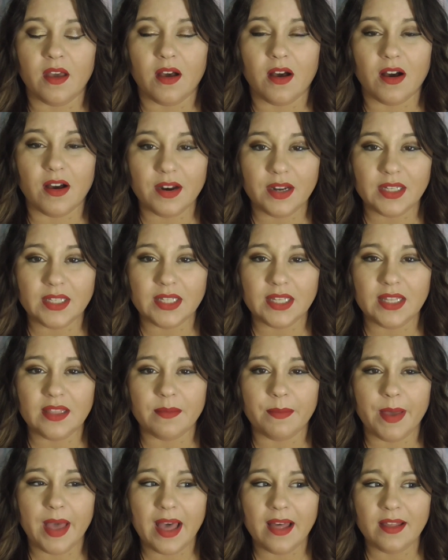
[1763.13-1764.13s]
honestly, the
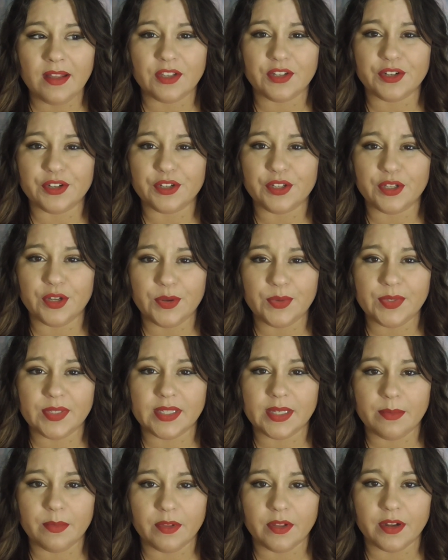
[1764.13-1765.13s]
palettes are so
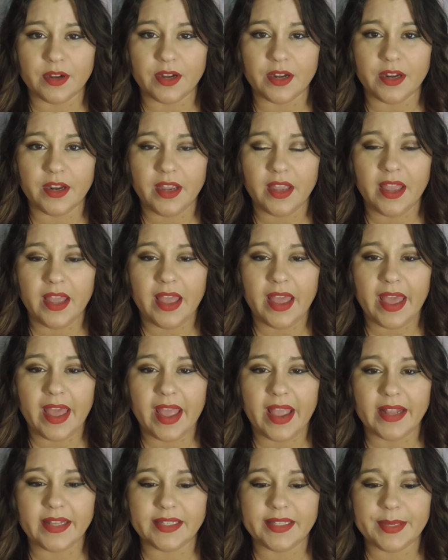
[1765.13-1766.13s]
similar,
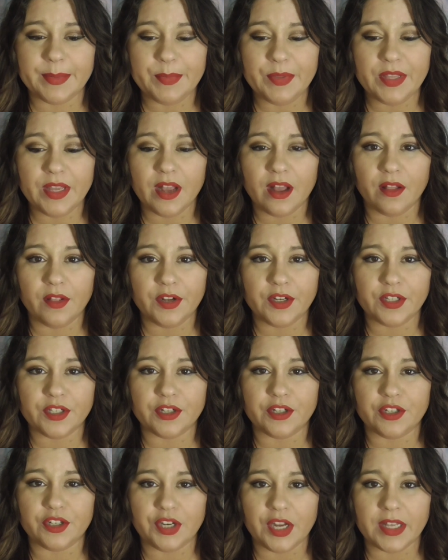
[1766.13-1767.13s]
and some of the colors
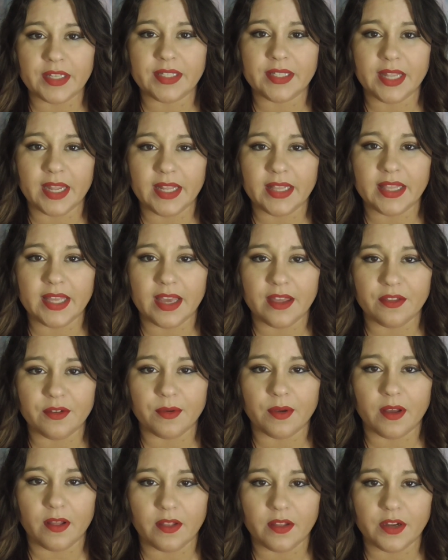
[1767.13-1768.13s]
are just like the other
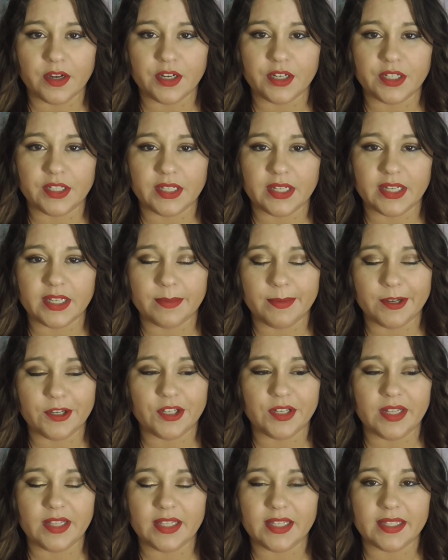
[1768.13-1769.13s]
colors,
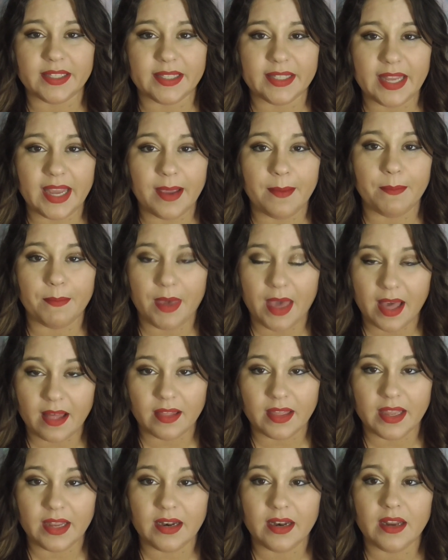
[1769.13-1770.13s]
especially in the same
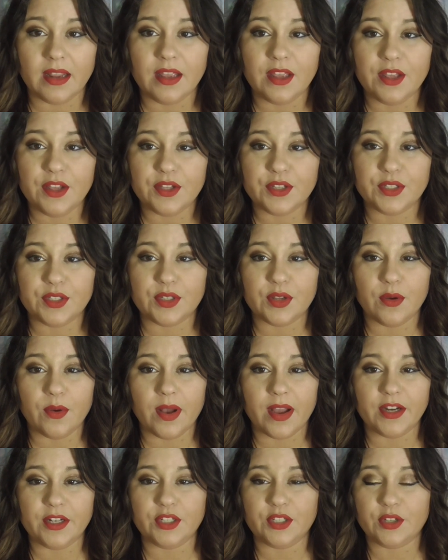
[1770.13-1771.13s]
palette. So
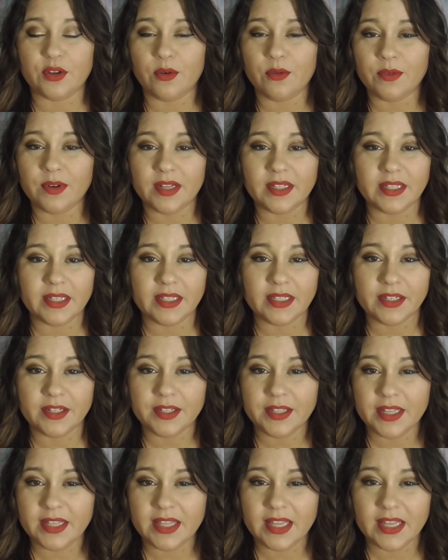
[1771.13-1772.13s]
I don't
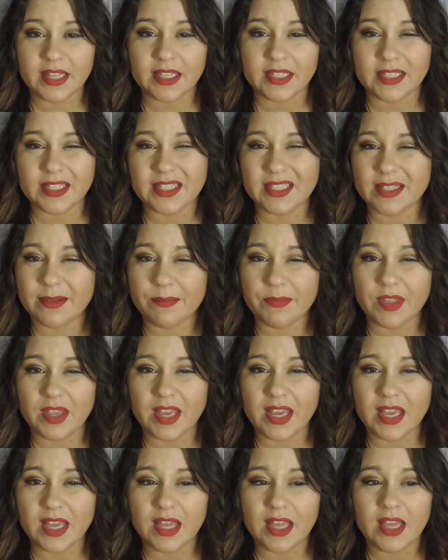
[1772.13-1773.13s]
necessarily think this is
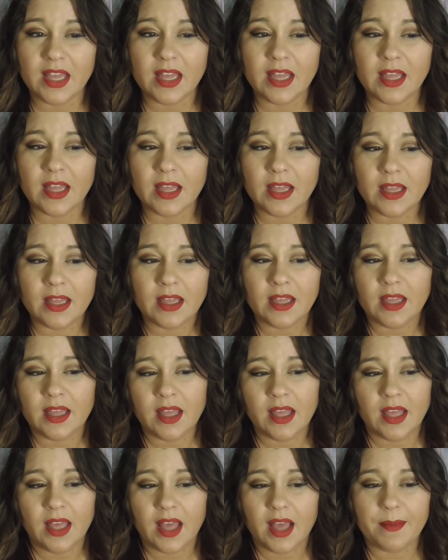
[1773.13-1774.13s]
something,
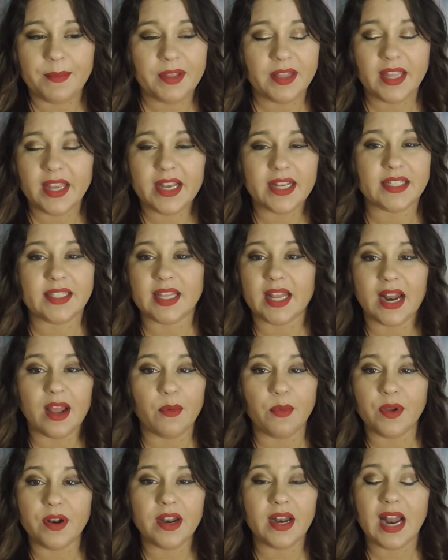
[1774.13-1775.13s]
I mean, like I said, I
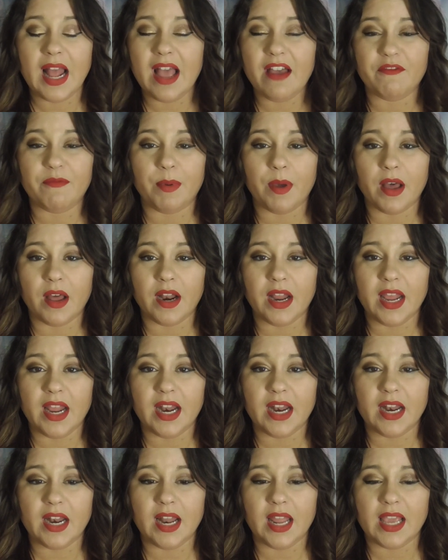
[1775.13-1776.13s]
wouldn't have bought it.
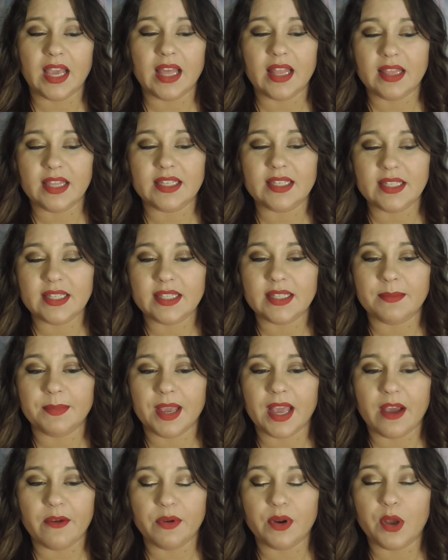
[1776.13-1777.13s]
Like, this isn't
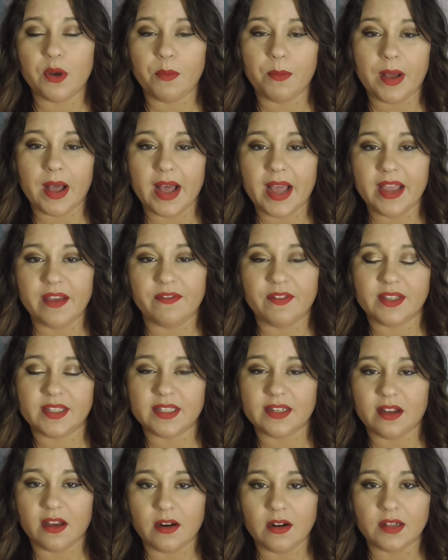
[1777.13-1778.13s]
something I would go buy if it's
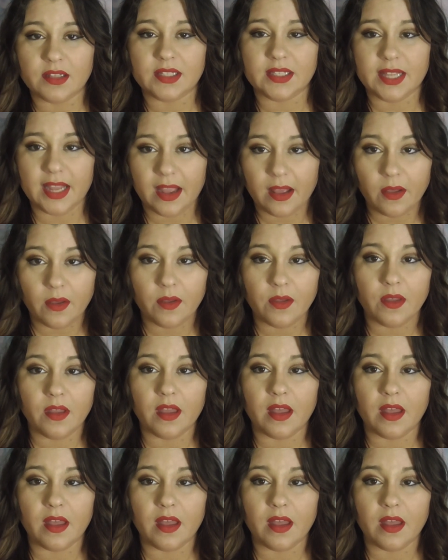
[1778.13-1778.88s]
not on sale.